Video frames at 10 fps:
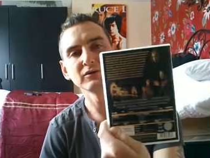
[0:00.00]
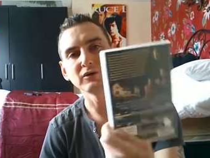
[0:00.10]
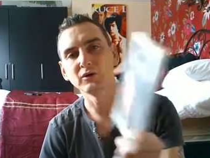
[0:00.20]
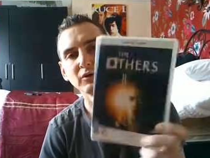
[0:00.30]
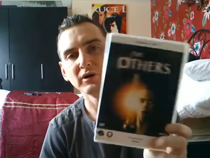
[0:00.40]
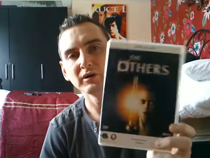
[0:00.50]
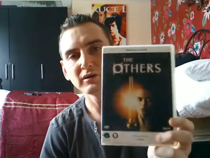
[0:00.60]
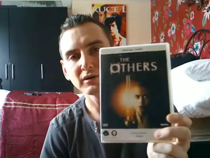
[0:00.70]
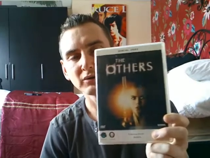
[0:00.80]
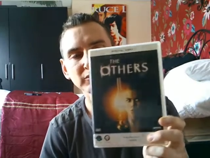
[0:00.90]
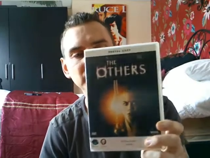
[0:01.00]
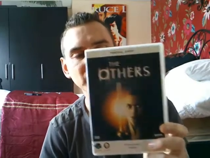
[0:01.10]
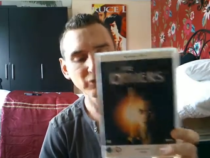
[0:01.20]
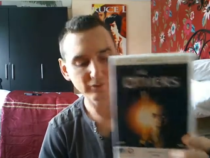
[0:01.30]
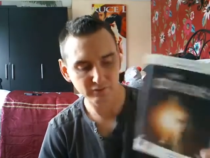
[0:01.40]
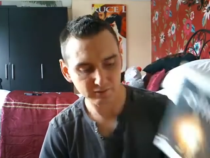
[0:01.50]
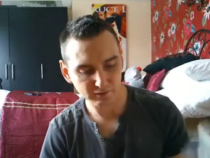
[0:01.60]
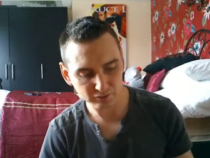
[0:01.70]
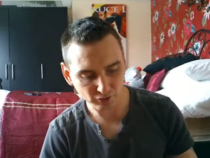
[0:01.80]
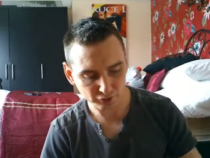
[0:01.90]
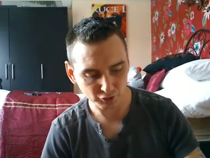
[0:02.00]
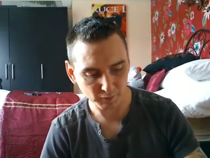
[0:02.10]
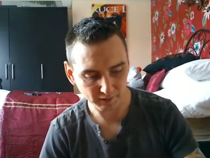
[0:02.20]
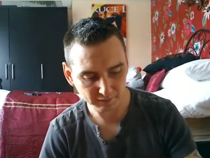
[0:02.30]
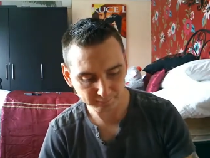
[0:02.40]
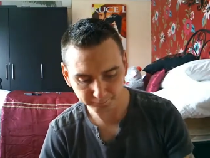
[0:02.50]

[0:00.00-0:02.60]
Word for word: So, uh, you know, the others, it's not too bad.